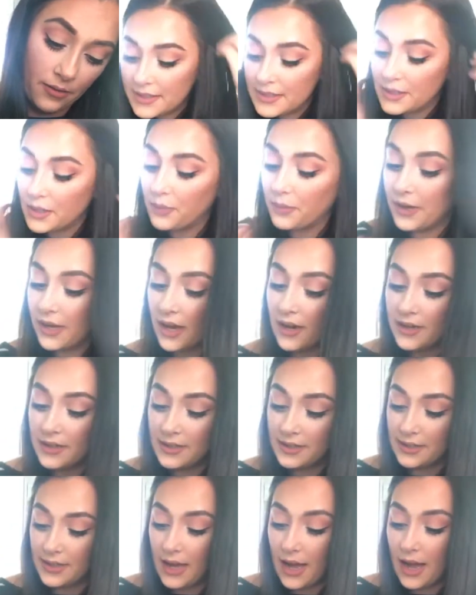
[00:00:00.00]
So we got to
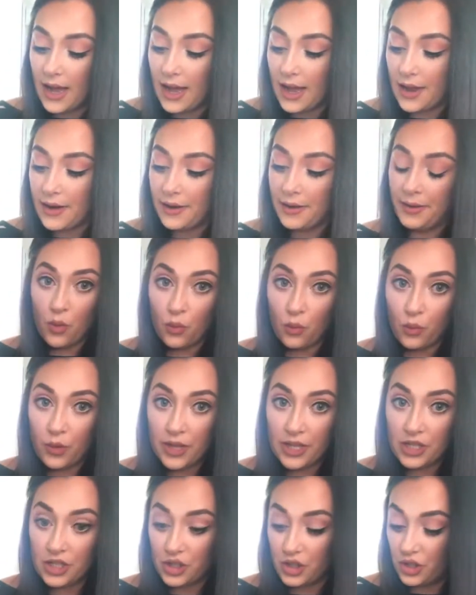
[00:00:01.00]
decide
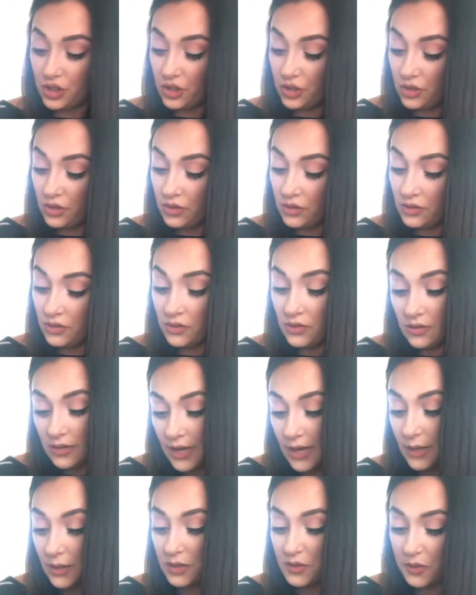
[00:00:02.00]
which
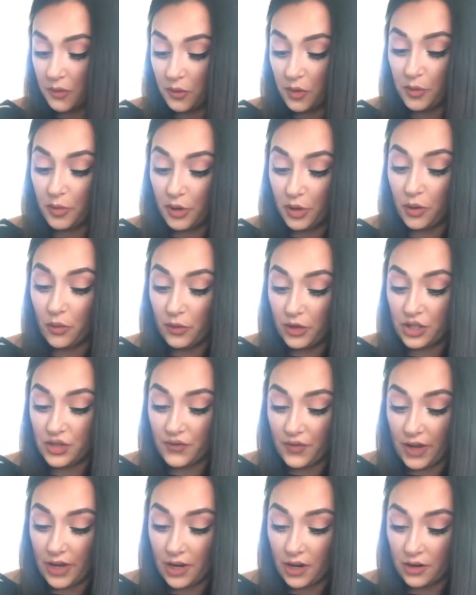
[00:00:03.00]
nails we want to put on which
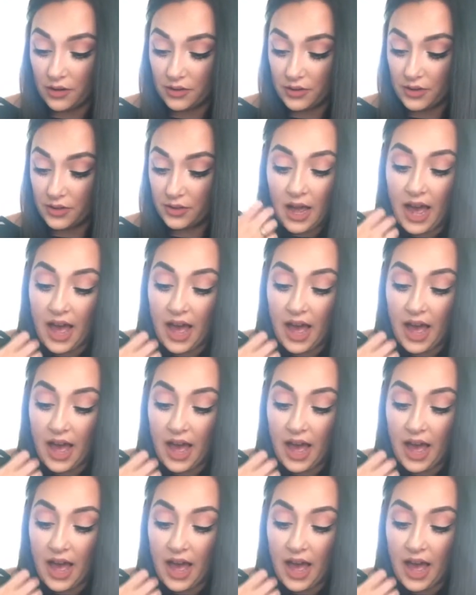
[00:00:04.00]
fingers.